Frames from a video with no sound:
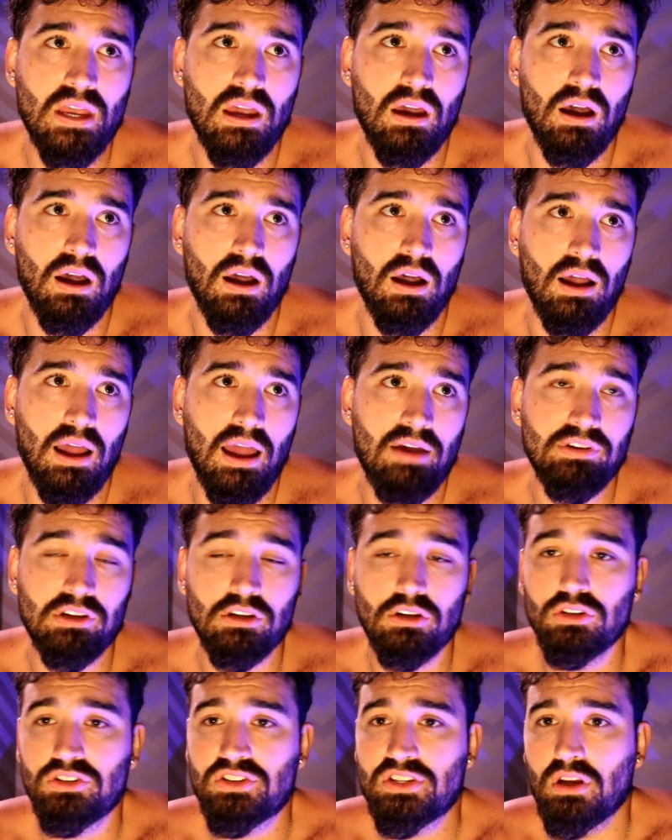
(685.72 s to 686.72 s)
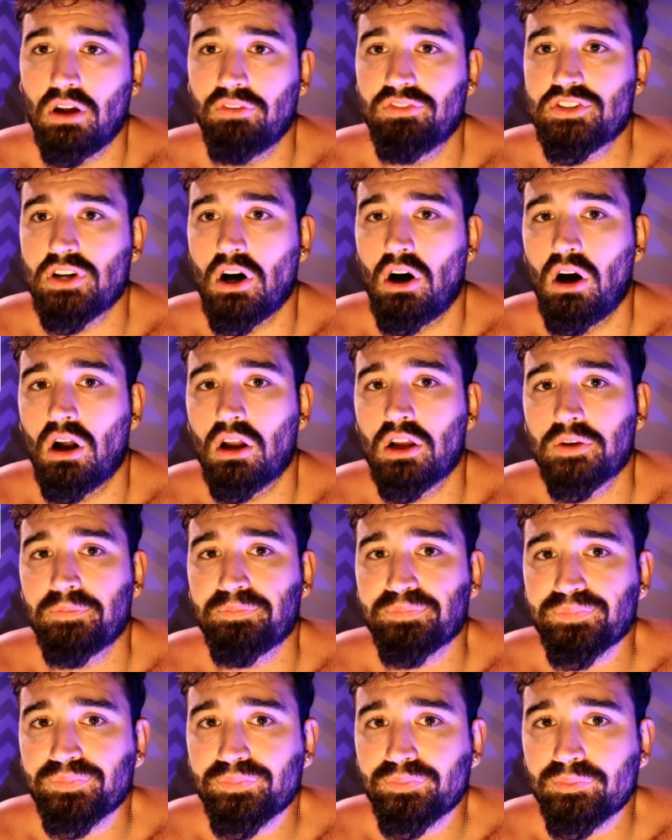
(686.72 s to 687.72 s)
uh, having good self talk
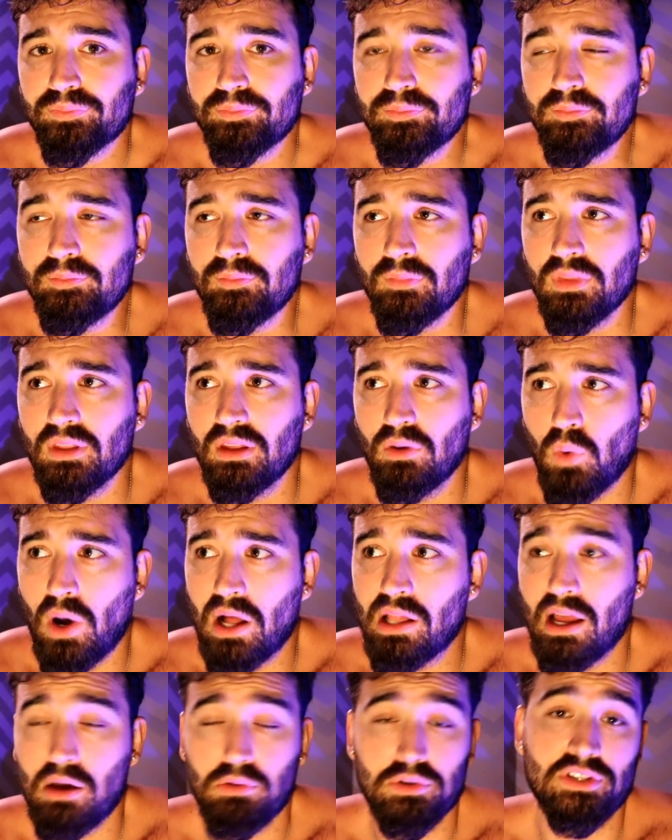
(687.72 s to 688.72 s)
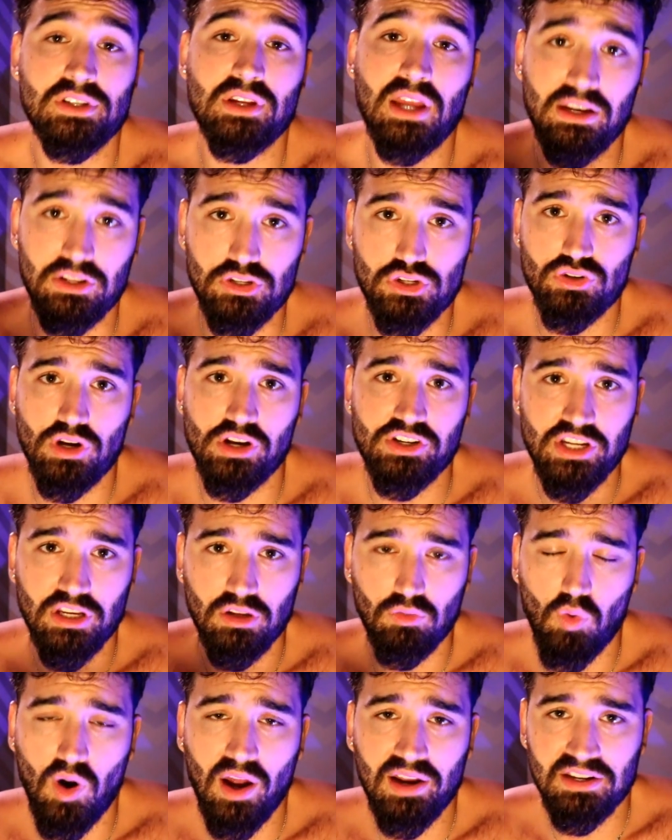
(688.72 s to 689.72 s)
while I was kind of
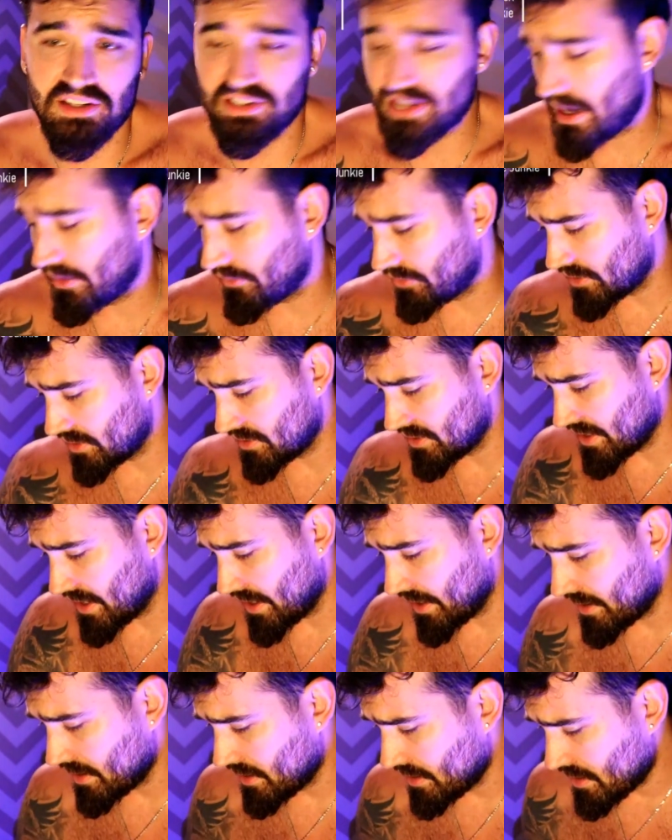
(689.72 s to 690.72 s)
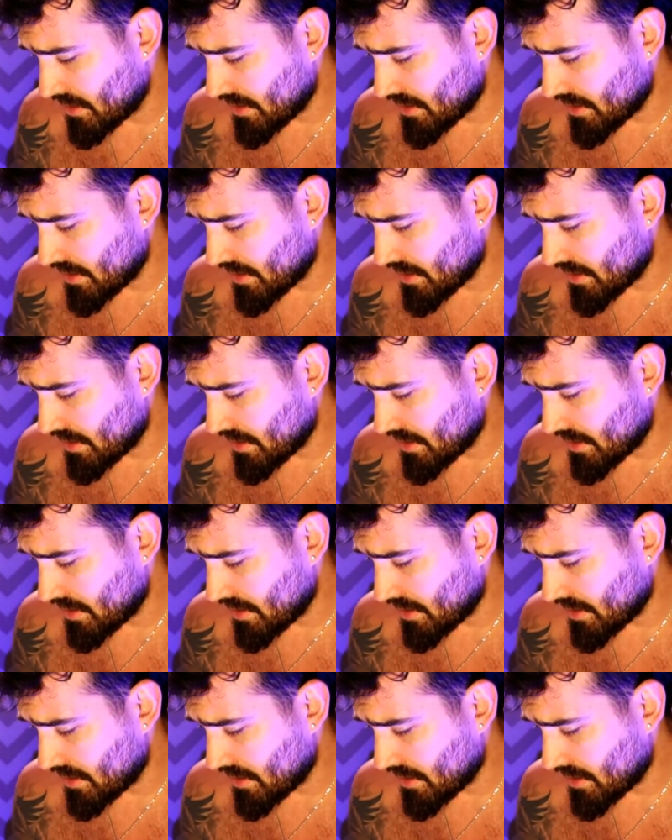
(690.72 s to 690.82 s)
stretching and winding down for the day.